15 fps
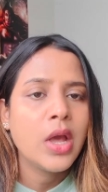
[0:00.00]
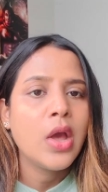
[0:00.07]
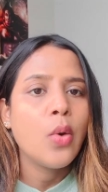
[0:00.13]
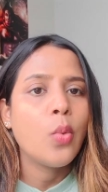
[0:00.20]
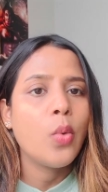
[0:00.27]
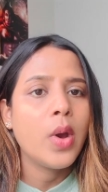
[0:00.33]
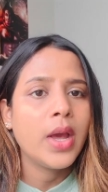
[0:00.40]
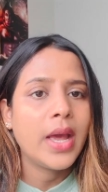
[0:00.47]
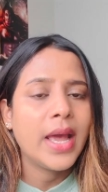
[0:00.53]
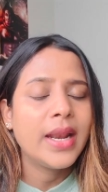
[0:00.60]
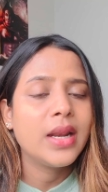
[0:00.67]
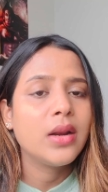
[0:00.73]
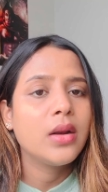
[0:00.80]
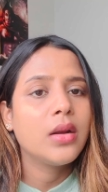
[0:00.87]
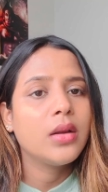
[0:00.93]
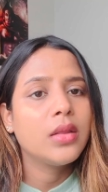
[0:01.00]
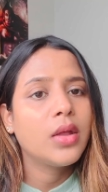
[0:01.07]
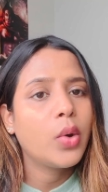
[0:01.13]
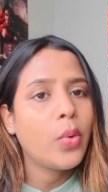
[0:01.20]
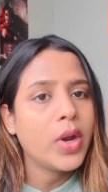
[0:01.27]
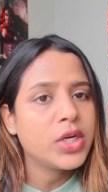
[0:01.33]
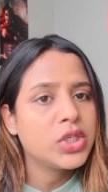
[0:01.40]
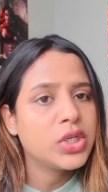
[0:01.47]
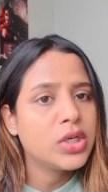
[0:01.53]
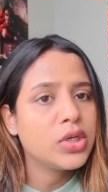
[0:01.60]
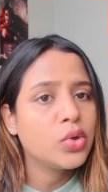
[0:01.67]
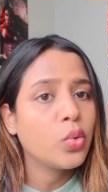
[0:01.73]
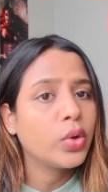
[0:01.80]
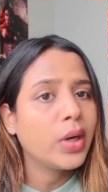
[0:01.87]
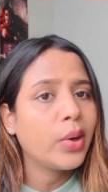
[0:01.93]
and the
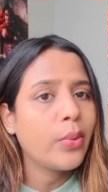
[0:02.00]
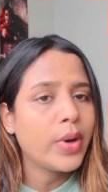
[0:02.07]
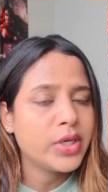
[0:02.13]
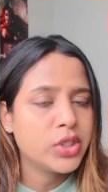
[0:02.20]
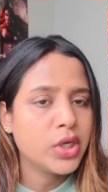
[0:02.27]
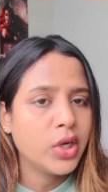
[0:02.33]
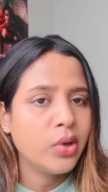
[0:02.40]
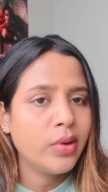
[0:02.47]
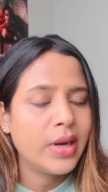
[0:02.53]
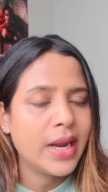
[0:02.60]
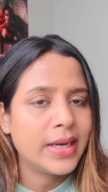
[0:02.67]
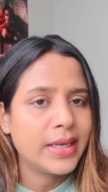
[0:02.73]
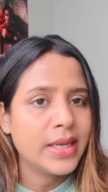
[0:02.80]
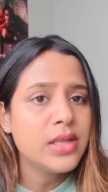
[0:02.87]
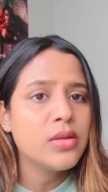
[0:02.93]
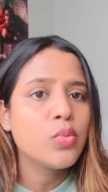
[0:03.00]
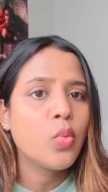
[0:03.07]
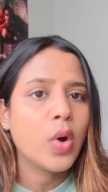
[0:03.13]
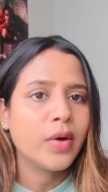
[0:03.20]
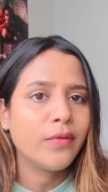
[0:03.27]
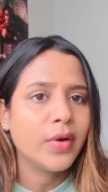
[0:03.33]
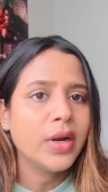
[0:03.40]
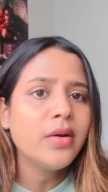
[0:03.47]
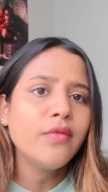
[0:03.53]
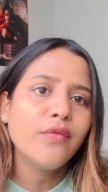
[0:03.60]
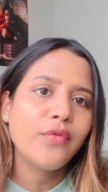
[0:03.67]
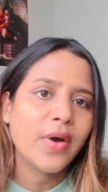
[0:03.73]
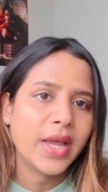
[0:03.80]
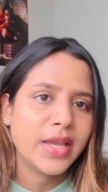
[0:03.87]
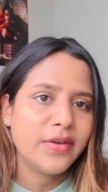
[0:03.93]
total question you'll get is
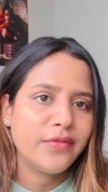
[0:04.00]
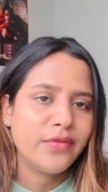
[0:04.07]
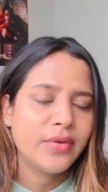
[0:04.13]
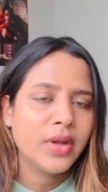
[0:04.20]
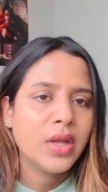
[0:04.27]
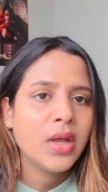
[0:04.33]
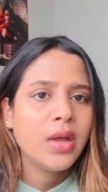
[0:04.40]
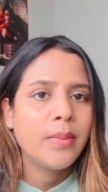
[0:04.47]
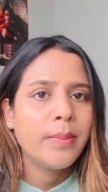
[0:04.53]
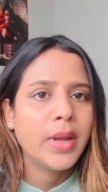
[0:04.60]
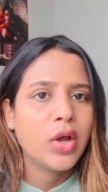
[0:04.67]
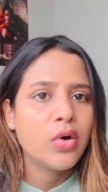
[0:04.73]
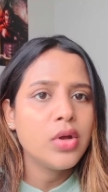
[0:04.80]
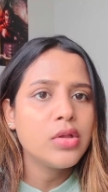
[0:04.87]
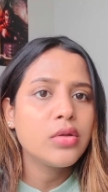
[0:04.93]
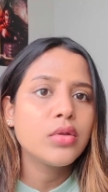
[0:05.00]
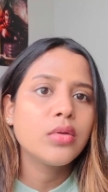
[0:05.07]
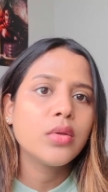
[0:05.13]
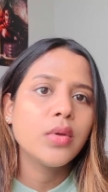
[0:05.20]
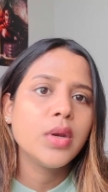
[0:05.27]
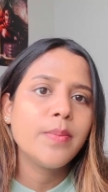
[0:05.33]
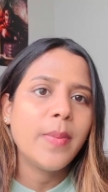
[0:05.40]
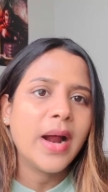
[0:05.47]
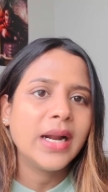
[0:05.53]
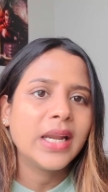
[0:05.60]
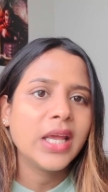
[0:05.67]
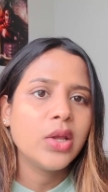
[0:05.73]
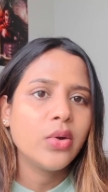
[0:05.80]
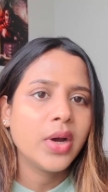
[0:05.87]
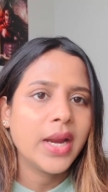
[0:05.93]
115, because in part
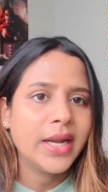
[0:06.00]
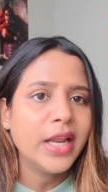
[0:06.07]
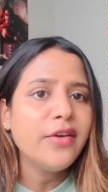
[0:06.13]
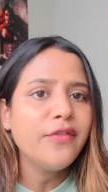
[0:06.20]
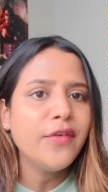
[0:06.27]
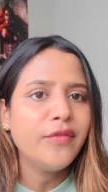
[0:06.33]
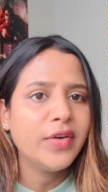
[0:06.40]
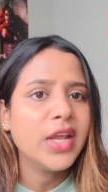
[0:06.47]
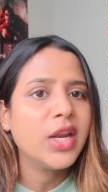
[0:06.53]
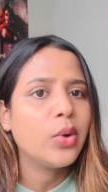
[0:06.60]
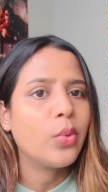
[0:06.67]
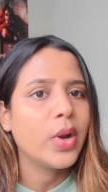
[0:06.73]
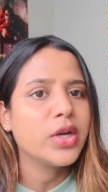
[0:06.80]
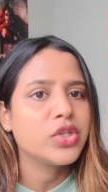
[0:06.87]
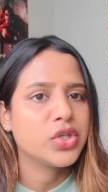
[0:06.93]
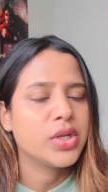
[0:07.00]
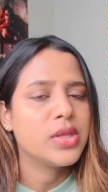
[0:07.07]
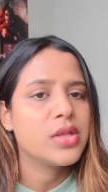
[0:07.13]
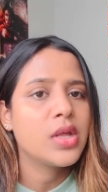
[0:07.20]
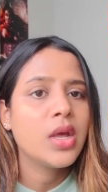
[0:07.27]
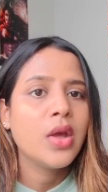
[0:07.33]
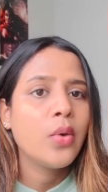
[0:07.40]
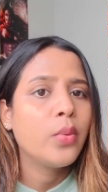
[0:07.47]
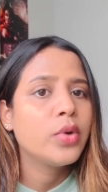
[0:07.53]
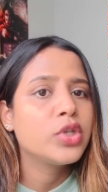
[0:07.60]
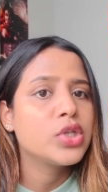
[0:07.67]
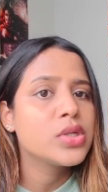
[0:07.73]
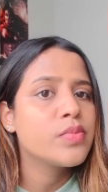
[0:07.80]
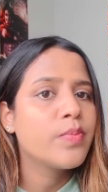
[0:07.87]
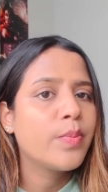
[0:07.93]
A you're getting 15 questions,
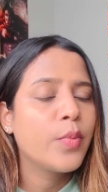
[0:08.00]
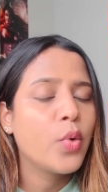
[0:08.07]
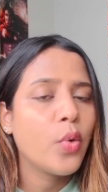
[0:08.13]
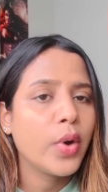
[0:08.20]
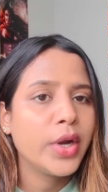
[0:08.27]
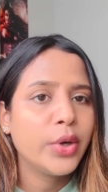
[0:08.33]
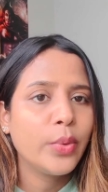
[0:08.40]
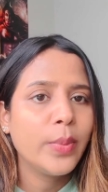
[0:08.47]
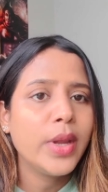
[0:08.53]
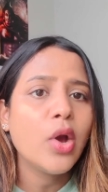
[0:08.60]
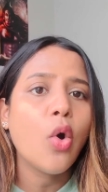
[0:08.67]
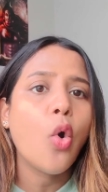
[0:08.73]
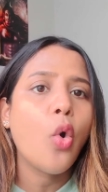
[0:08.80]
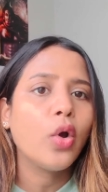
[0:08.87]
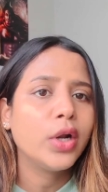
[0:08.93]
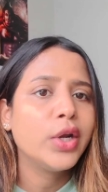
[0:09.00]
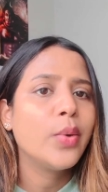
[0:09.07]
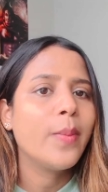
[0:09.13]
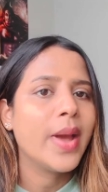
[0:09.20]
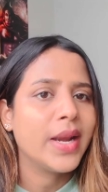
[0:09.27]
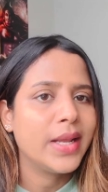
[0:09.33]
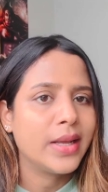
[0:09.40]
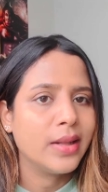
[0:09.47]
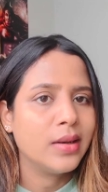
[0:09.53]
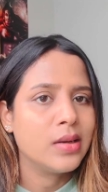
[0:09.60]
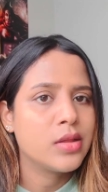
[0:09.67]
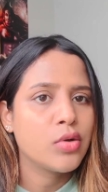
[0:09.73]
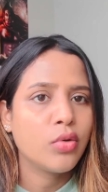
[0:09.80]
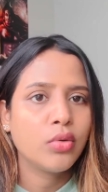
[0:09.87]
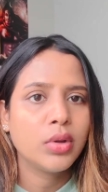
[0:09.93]
which is going to be all numerical.
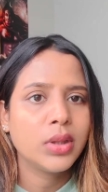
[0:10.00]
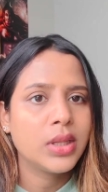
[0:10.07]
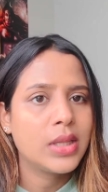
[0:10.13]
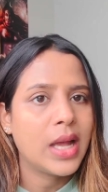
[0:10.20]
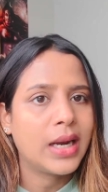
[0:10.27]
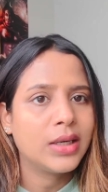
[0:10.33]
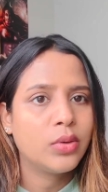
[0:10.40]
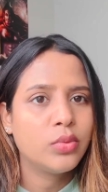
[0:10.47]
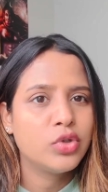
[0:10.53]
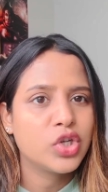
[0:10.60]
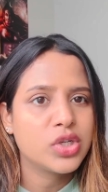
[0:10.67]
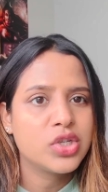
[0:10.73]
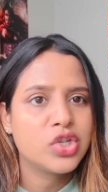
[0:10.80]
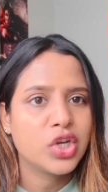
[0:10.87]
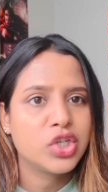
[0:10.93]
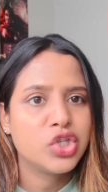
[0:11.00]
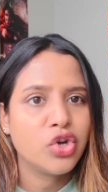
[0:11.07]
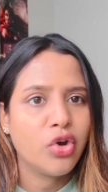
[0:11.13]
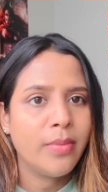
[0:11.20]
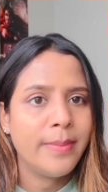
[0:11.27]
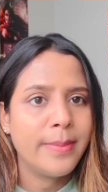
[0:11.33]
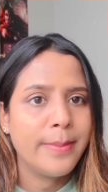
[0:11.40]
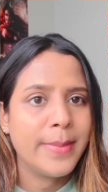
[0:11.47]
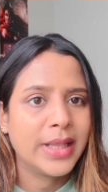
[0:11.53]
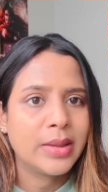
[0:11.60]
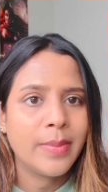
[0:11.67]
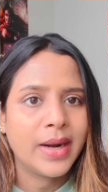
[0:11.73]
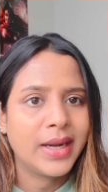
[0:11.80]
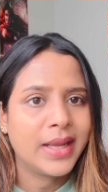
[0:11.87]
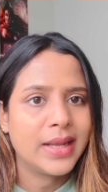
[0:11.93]
So that just judge your
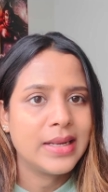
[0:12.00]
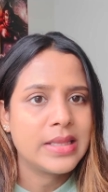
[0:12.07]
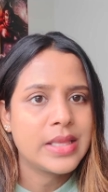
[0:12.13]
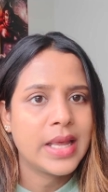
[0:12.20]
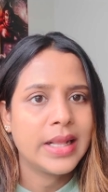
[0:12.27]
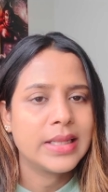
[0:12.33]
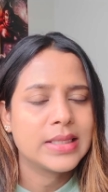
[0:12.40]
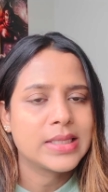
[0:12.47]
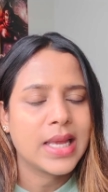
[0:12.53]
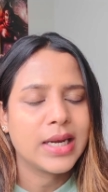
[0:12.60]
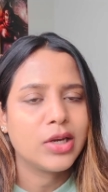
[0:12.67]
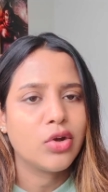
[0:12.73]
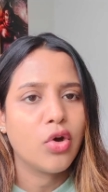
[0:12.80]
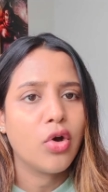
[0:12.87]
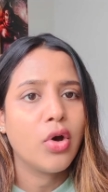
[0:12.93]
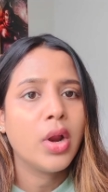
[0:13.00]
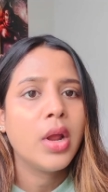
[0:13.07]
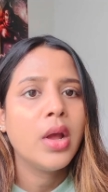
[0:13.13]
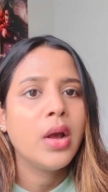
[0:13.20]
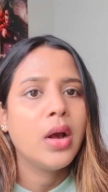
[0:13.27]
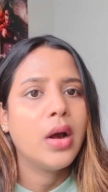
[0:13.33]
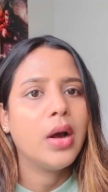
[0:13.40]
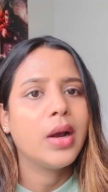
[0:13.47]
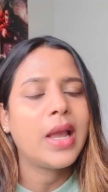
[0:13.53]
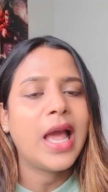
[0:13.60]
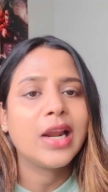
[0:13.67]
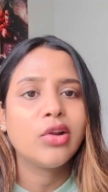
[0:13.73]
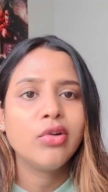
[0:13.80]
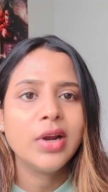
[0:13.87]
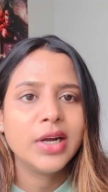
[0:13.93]
mathematical skills and your
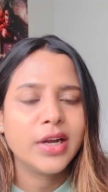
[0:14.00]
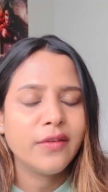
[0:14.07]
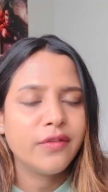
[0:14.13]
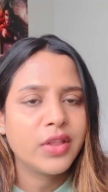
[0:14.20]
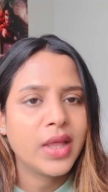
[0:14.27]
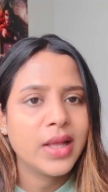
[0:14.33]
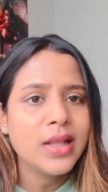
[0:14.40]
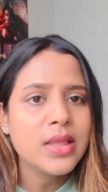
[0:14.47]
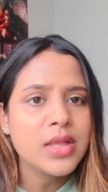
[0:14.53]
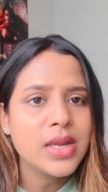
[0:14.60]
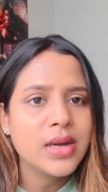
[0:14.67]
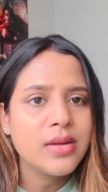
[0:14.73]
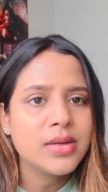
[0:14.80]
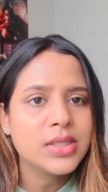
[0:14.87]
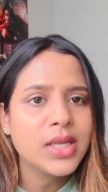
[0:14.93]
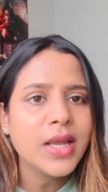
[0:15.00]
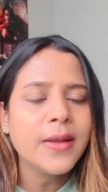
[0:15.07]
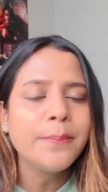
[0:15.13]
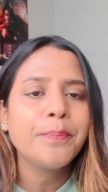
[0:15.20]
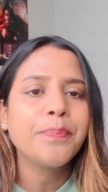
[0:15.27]
calculative skills in nursing.